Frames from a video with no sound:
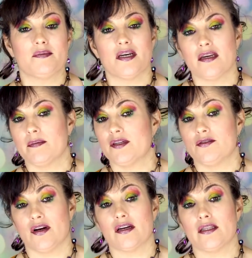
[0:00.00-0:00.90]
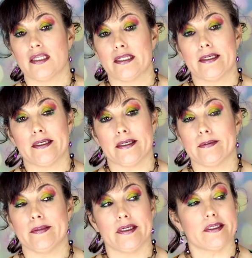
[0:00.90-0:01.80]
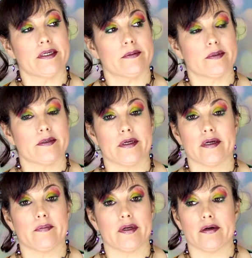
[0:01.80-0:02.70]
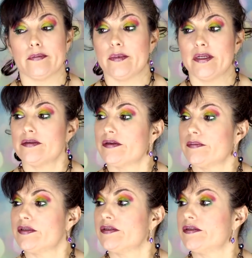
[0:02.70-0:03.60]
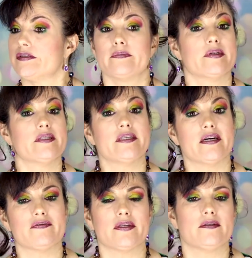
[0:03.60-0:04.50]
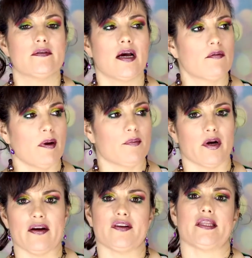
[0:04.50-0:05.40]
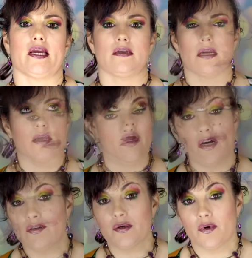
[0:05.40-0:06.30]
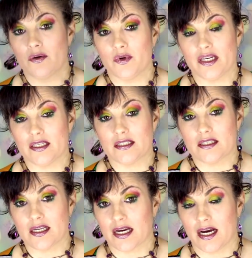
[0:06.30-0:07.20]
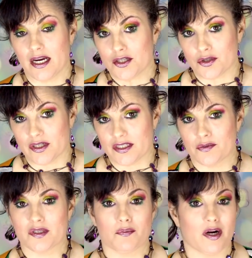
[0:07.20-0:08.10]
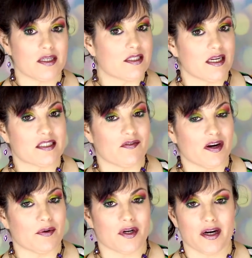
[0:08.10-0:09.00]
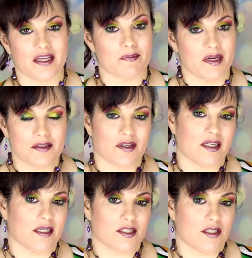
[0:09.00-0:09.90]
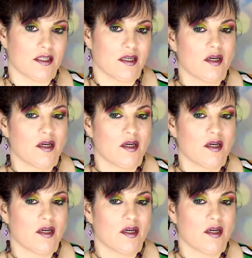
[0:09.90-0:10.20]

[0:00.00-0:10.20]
I'm telling you, I've been drunk many times, and I've been on many substances in my life, and I remember everything. Well, only one witness, a psychiatrist, was brought to testify regarding his mental condition.